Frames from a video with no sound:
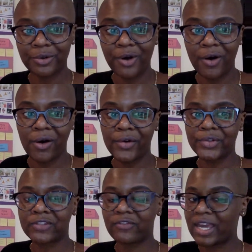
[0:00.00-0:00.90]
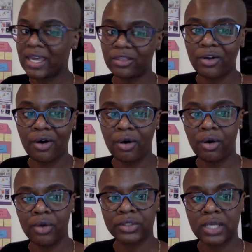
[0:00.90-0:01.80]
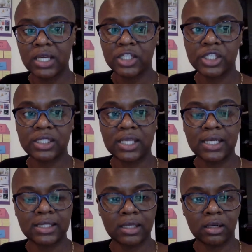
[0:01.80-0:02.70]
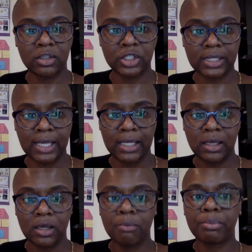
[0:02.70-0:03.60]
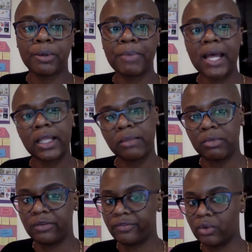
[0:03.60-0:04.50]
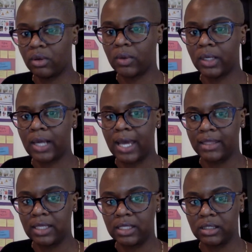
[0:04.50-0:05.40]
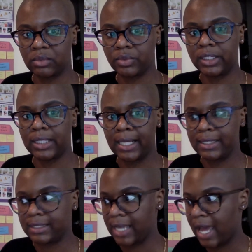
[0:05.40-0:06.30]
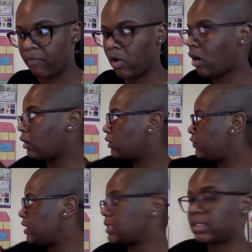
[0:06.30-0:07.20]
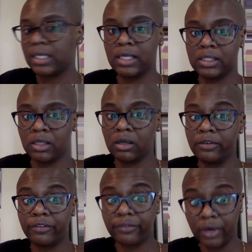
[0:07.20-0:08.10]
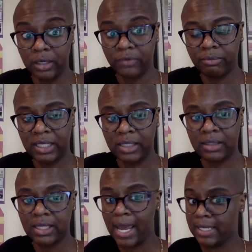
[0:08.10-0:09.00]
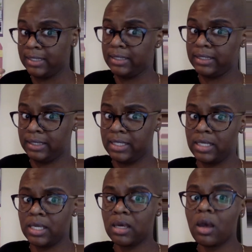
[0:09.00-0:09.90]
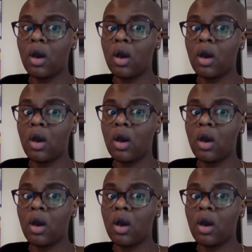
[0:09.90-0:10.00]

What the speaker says: goals, faith goals, just things that are just like propelling me forward. I think it's really nice to have all of these things that are in front of me that I can see